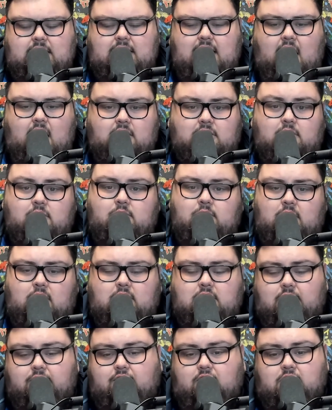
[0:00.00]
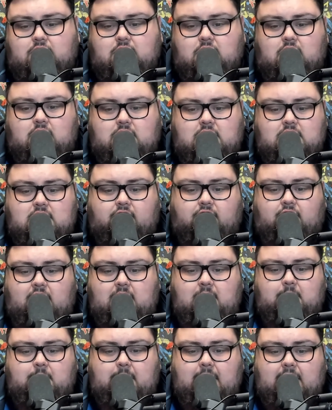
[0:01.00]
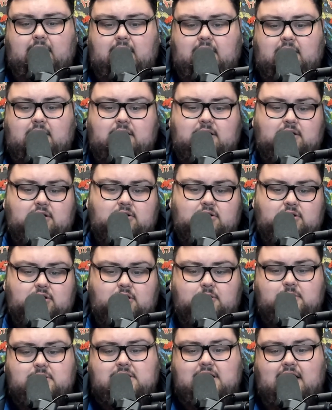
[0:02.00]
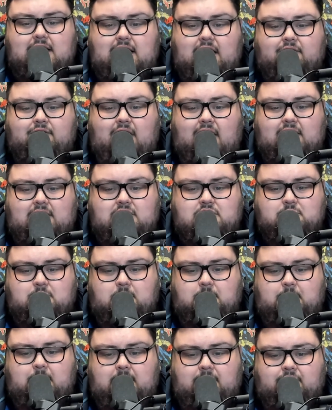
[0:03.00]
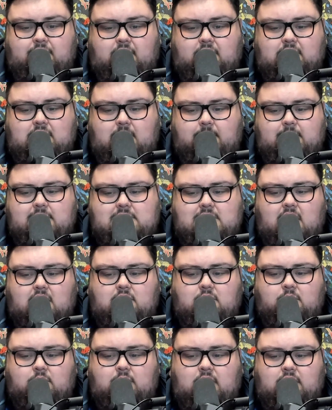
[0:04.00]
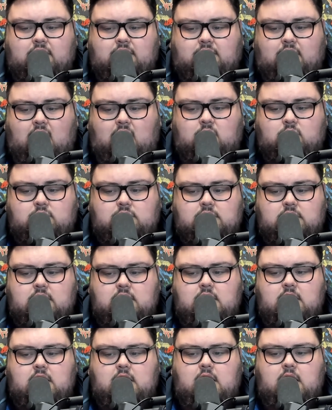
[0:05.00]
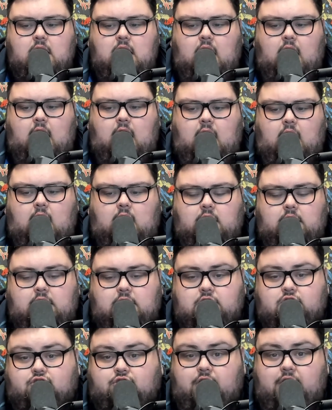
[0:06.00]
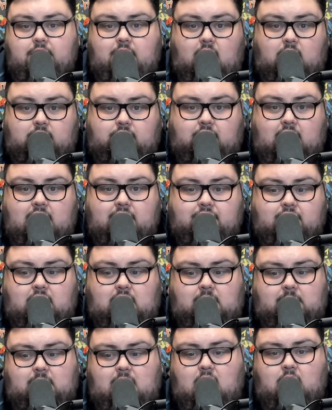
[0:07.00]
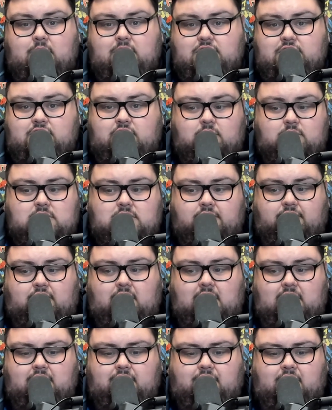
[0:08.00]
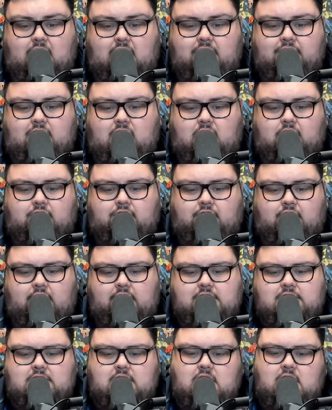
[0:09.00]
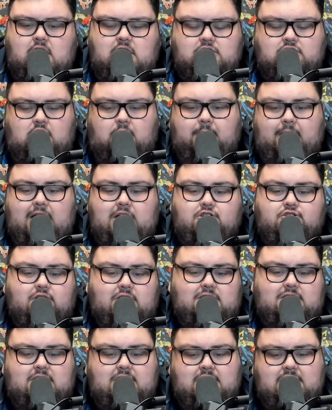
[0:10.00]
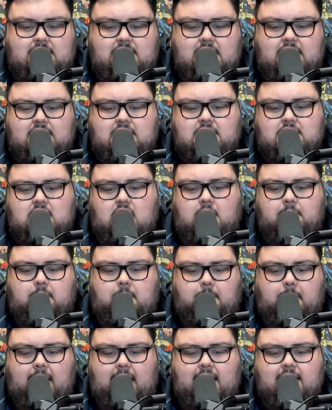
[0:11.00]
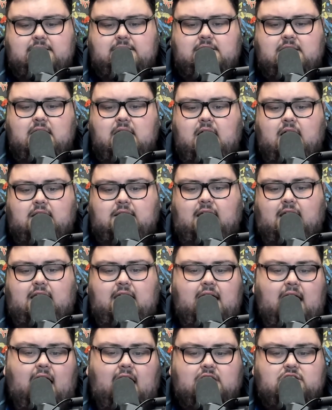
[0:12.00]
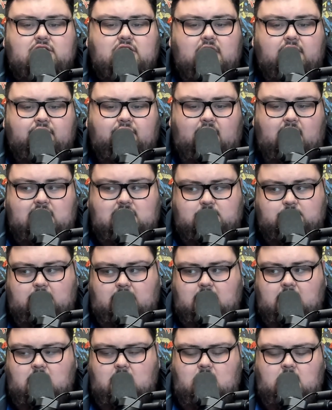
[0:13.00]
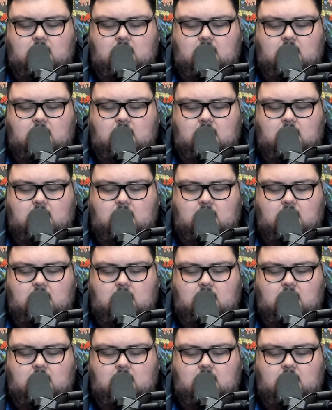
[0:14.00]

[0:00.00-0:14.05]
Narkun, look, if you were to look at this fight and pick it, you would say the advantage would be for Thomas Narkun on the ground. 3-round fight for him now. He's used to fighting 5-round fights, so it'll be interesting to see the type of pace that he actually fights with.